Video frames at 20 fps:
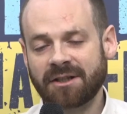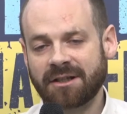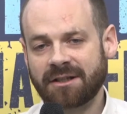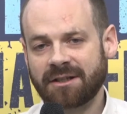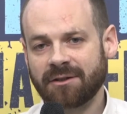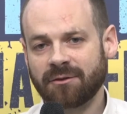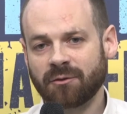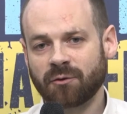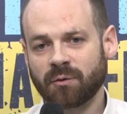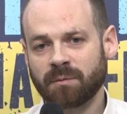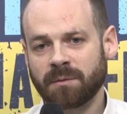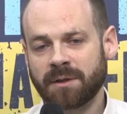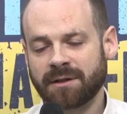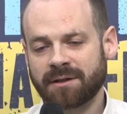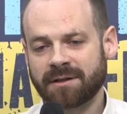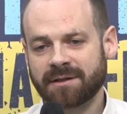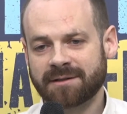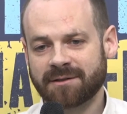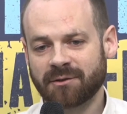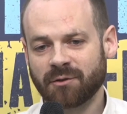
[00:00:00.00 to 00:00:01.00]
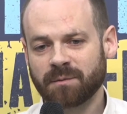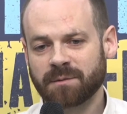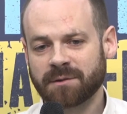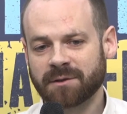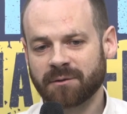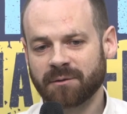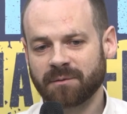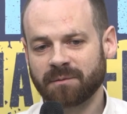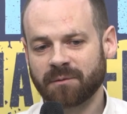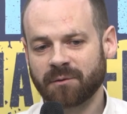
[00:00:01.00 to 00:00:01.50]
in the public domain.
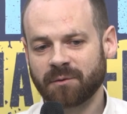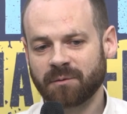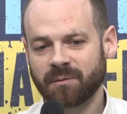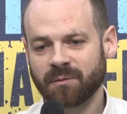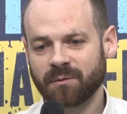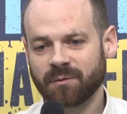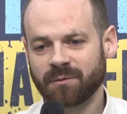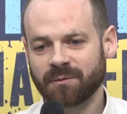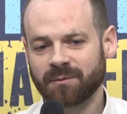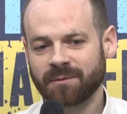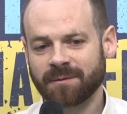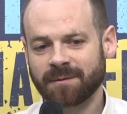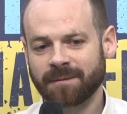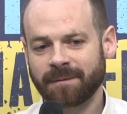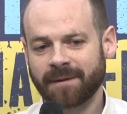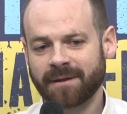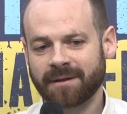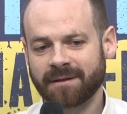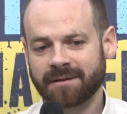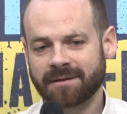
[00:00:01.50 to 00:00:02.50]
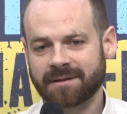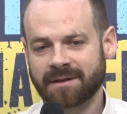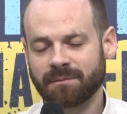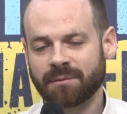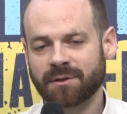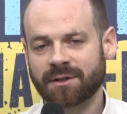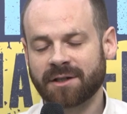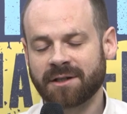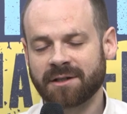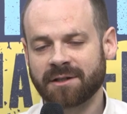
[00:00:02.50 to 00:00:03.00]
Everything is mentioned there. Those
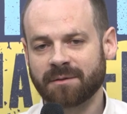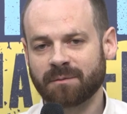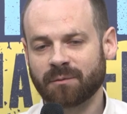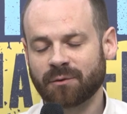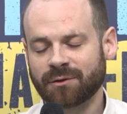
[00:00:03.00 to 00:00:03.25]
are small